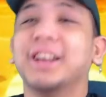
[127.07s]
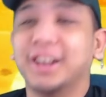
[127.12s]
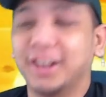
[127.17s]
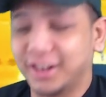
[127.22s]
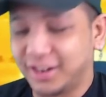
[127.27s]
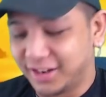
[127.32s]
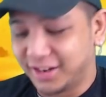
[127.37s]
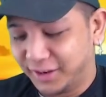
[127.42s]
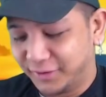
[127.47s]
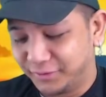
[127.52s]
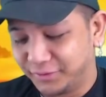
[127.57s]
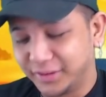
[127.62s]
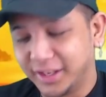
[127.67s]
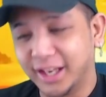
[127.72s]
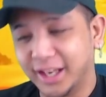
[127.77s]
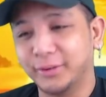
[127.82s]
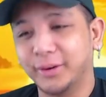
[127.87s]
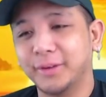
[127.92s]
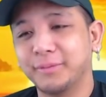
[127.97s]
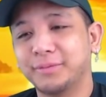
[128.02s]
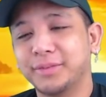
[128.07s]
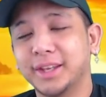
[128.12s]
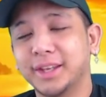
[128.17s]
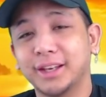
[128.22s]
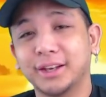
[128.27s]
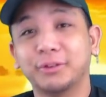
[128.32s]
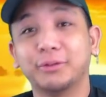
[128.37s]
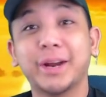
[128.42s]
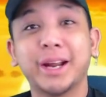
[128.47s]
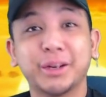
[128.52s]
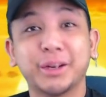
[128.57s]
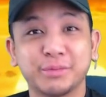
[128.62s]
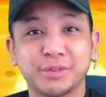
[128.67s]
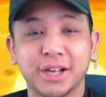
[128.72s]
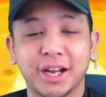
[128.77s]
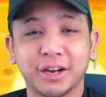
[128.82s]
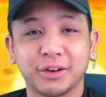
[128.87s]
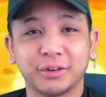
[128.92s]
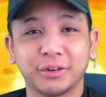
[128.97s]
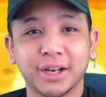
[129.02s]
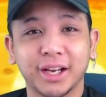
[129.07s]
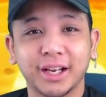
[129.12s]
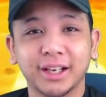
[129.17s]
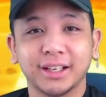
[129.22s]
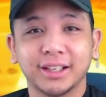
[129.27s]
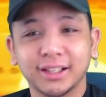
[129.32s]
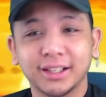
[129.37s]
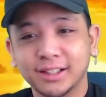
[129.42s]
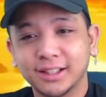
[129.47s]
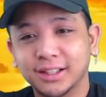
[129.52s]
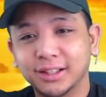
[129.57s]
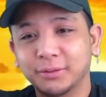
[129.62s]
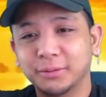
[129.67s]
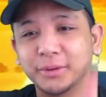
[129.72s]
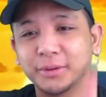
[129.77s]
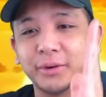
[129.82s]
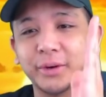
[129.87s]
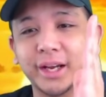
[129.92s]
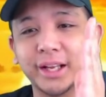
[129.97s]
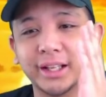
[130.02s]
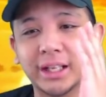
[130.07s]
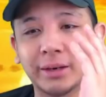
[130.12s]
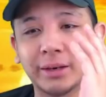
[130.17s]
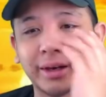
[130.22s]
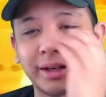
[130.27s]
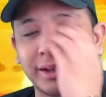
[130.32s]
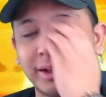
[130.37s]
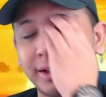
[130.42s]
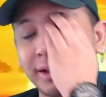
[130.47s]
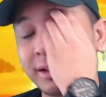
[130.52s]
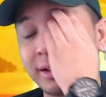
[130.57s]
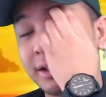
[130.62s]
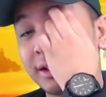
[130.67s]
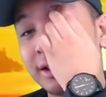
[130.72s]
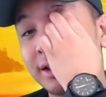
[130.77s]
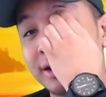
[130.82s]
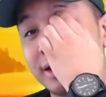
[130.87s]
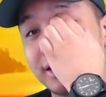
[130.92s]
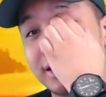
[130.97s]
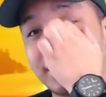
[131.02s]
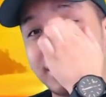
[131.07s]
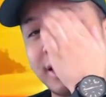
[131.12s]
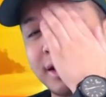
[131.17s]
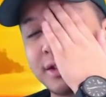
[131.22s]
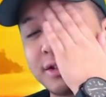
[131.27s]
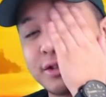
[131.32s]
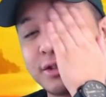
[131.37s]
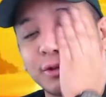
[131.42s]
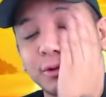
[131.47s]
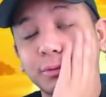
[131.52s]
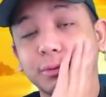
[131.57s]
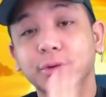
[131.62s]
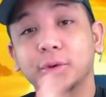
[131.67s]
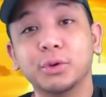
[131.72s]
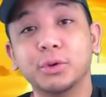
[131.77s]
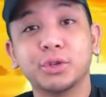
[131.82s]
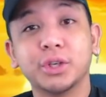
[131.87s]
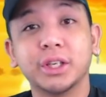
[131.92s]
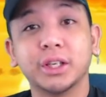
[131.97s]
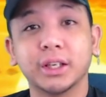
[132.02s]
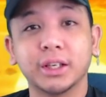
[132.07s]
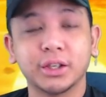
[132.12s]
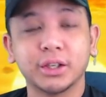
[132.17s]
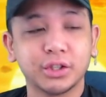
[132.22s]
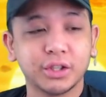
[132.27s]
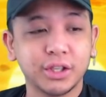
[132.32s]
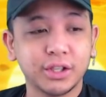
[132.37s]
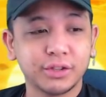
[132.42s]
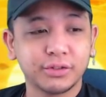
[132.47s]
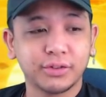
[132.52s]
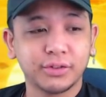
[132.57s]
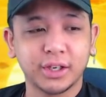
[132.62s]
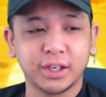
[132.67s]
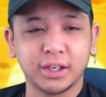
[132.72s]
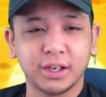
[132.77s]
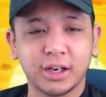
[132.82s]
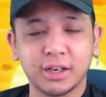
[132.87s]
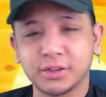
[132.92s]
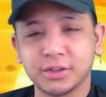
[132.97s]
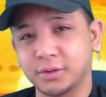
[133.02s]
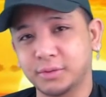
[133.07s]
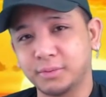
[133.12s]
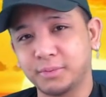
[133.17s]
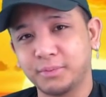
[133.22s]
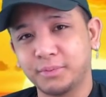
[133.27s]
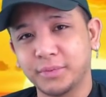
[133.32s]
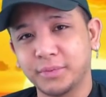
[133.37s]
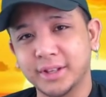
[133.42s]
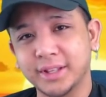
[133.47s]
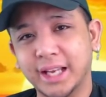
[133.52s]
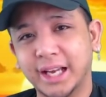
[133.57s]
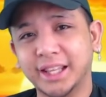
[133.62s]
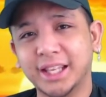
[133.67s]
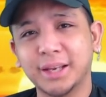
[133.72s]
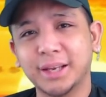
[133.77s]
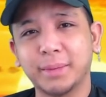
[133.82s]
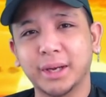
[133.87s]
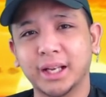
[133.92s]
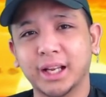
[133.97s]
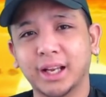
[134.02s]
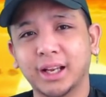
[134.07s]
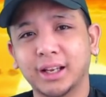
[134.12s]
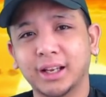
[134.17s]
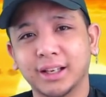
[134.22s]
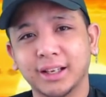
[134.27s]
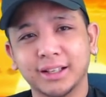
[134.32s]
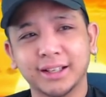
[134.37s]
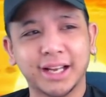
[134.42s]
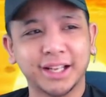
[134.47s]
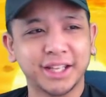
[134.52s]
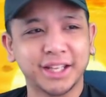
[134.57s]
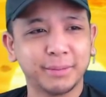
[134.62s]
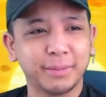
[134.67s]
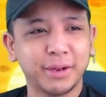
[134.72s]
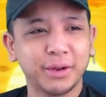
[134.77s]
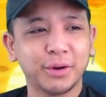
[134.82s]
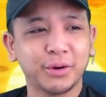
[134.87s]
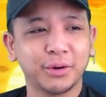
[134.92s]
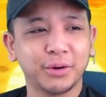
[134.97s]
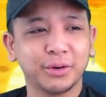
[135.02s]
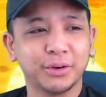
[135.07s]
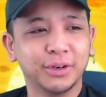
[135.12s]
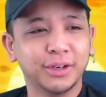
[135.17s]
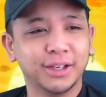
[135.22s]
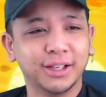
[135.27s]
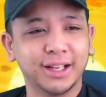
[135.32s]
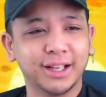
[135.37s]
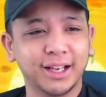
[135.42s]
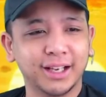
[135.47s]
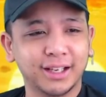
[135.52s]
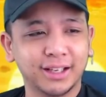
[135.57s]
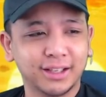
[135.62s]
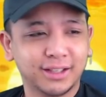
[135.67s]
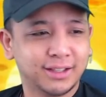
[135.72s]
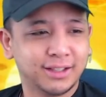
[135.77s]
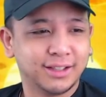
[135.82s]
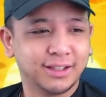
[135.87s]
Alright, anyway. Random Sakura hate. We're gonna end that right there. Alright, so, Kushina. She's fucking awesome. Date bane, date bayo. Like,